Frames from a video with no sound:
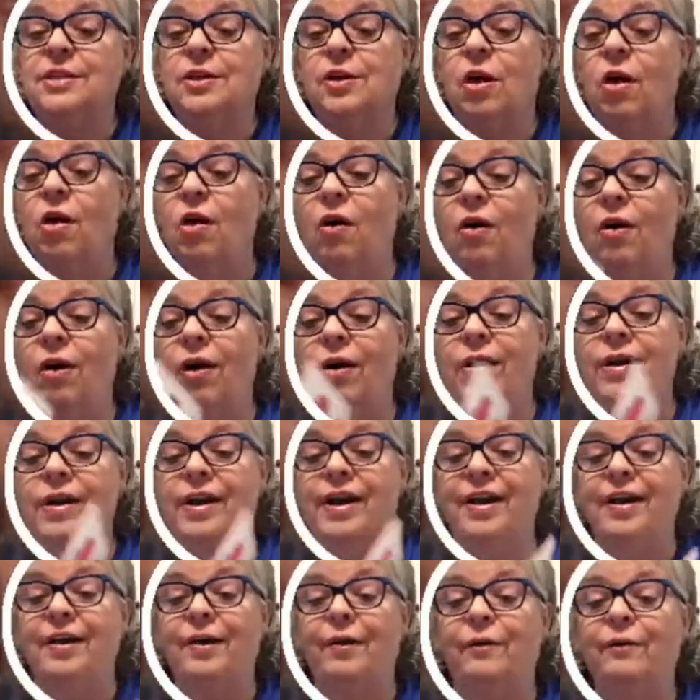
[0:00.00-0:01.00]
card
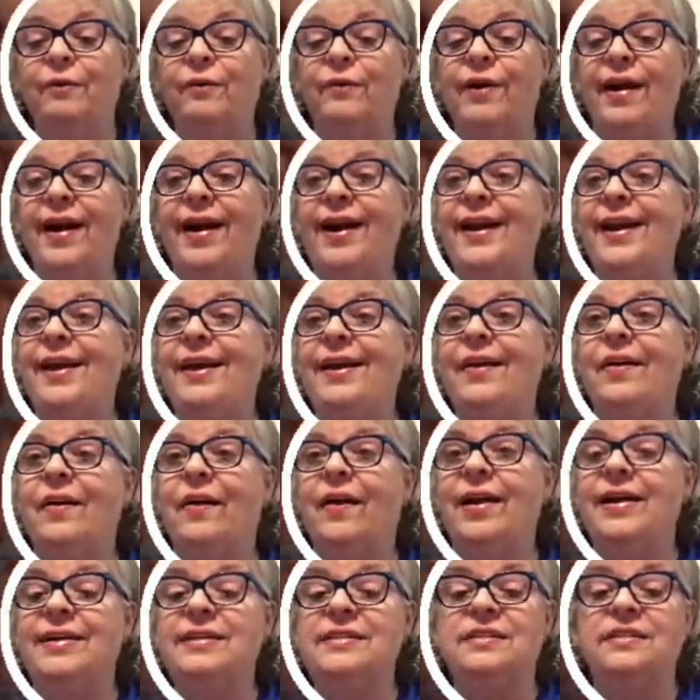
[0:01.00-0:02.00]
right here.
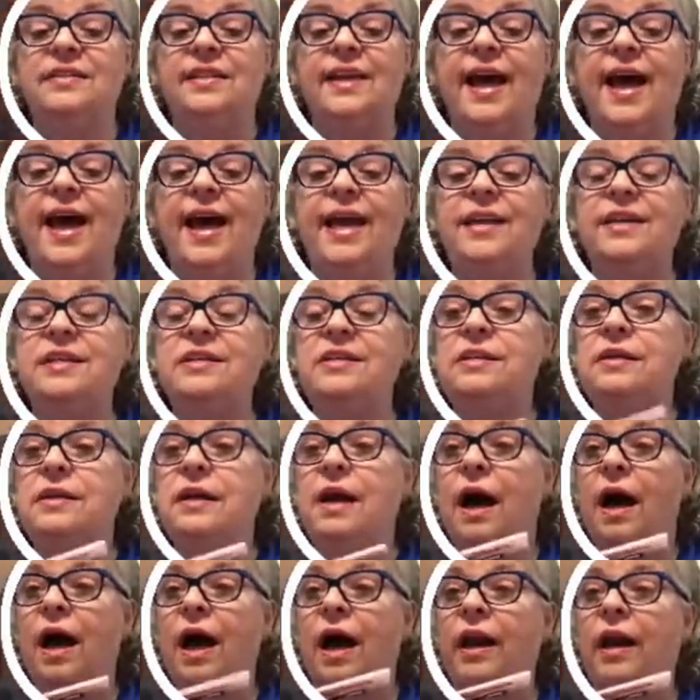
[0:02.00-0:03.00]
Is that
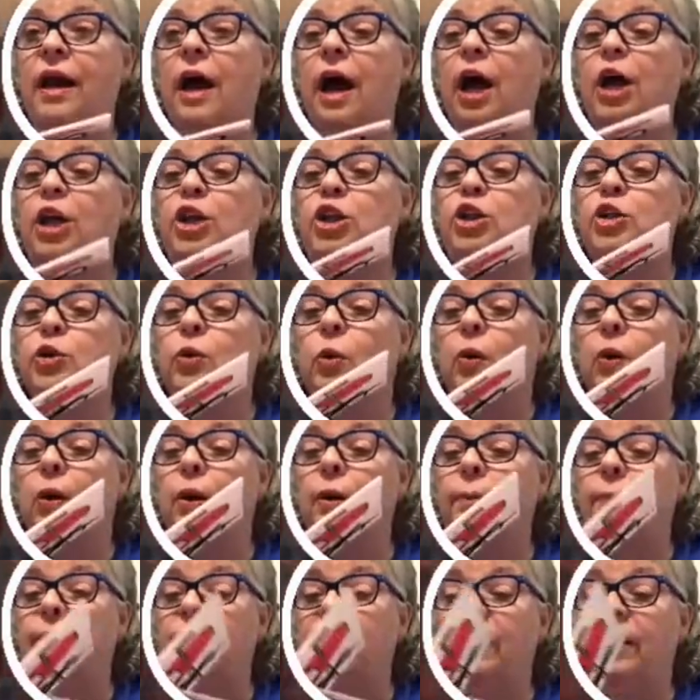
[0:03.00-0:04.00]
not
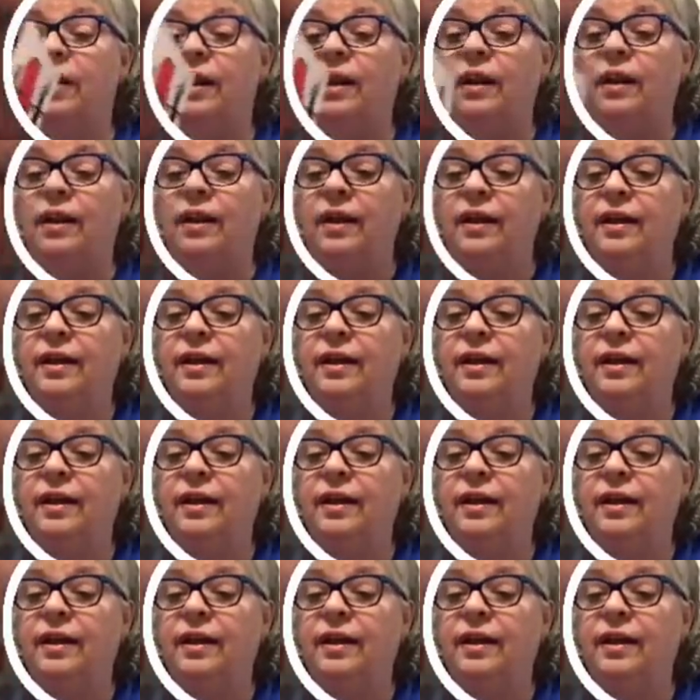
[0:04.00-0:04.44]
adorable?